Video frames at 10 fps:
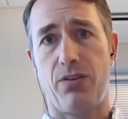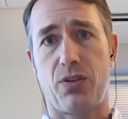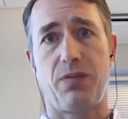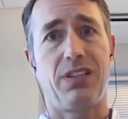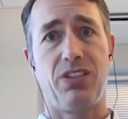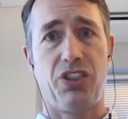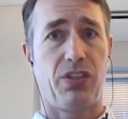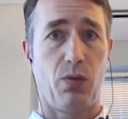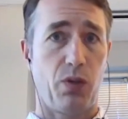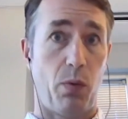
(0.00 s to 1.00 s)
services just
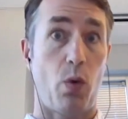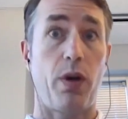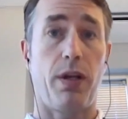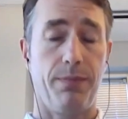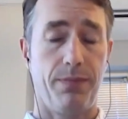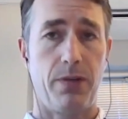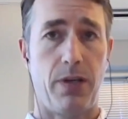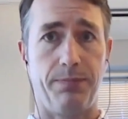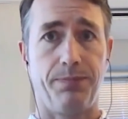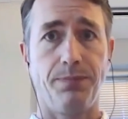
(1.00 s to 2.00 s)
don't support it.
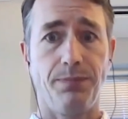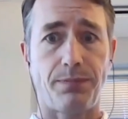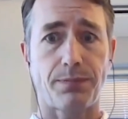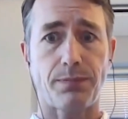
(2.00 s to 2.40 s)
Right?